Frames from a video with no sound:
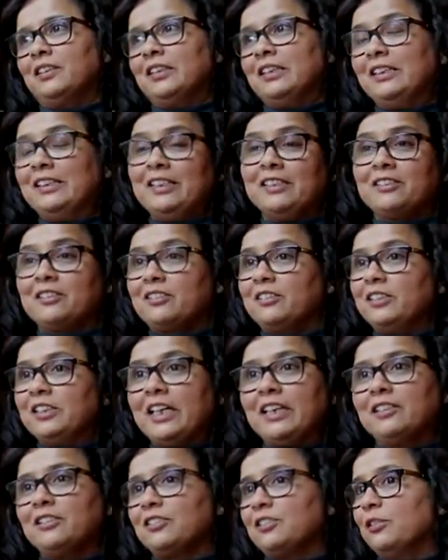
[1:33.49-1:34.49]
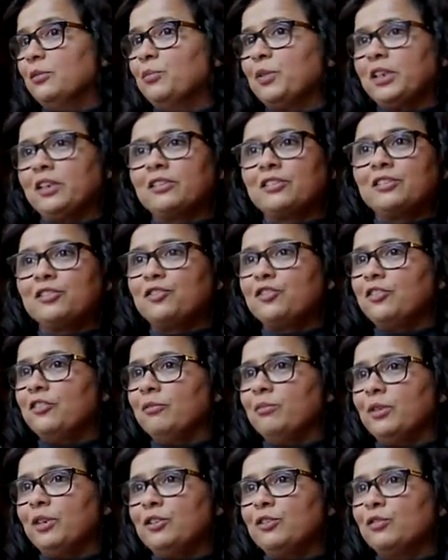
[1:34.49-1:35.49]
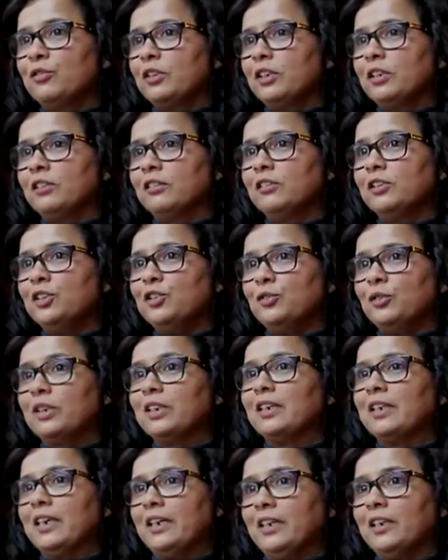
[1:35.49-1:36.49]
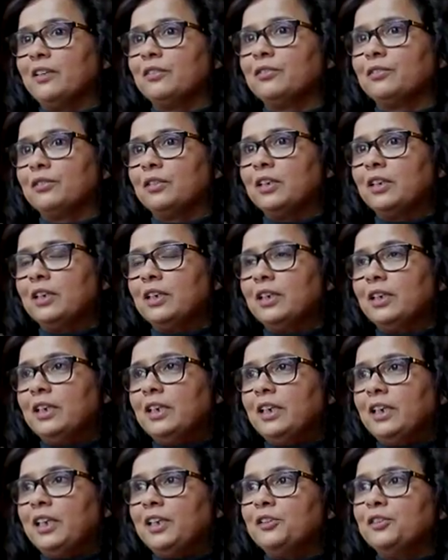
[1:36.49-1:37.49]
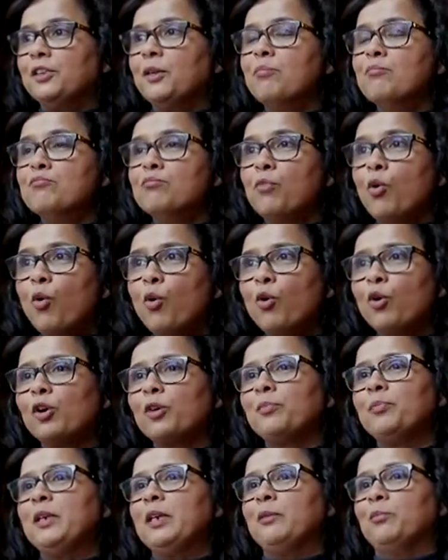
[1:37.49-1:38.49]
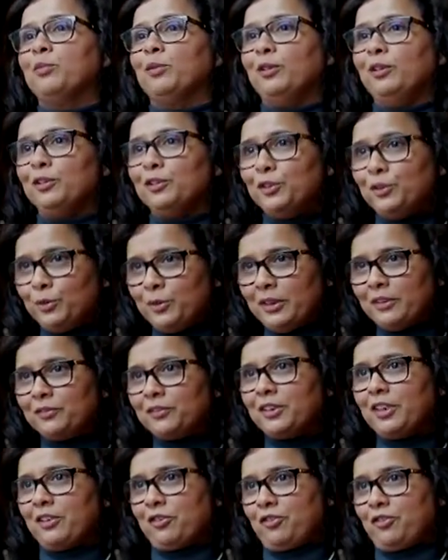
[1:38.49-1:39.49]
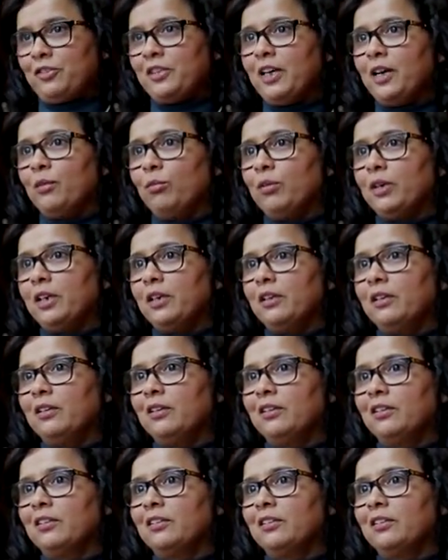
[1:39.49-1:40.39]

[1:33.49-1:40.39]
And that is the biggest achievement you can have. And the more people you have touched that way,